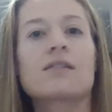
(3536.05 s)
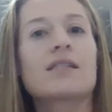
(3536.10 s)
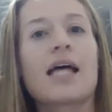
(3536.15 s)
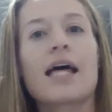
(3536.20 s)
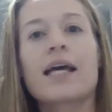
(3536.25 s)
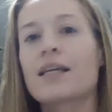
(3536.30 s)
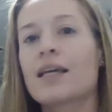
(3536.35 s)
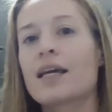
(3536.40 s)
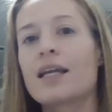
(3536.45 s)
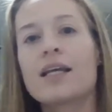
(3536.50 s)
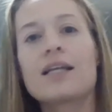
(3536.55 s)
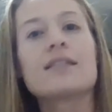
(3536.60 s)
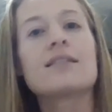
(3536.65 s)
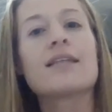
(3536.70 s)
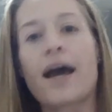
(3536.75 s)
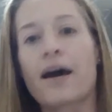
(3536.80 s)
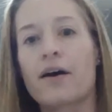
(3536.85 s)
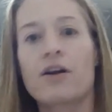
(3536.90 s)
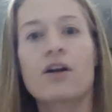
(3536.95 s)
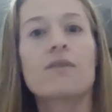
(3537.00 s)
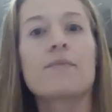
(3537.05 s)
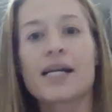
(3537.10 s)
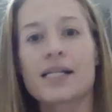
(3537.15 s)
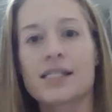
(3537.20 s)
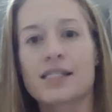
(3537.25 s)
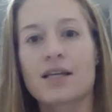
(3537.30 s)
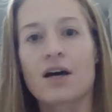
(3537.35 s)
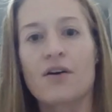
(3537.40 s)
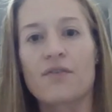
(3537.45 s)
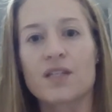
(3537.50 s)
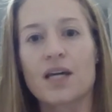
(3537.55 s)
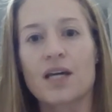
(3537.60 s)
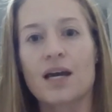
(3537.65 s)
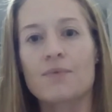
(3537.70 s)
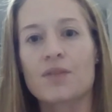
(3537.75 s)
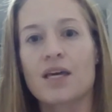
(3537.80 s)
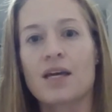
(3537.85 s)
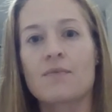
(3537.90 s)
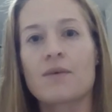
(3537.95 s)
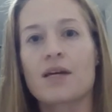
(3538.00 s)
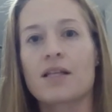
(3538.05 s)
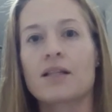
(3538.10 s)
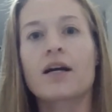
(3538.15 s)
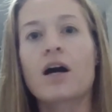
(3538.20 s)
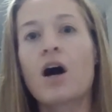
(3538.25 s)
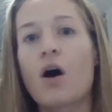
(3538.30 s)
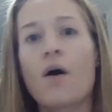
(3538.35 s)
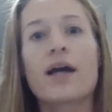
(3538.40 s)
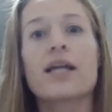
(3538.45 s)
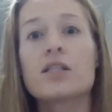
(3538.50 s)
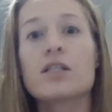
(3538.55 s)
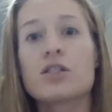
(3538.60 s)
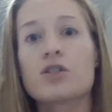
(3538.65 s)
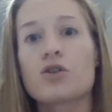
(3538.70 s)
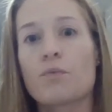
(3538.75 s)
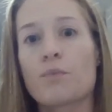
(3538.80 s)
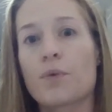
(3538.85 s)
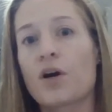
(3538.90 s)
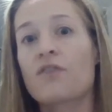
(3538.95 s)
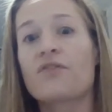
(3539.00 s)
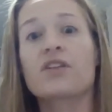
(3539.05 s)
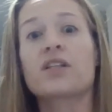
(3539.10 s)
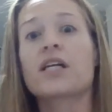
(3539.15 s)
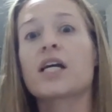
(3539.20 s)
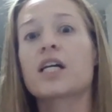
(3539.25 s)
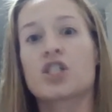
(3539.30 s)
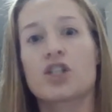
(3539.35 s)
that getting down on myself type thing, being like, oh, I didn't do it perfectly.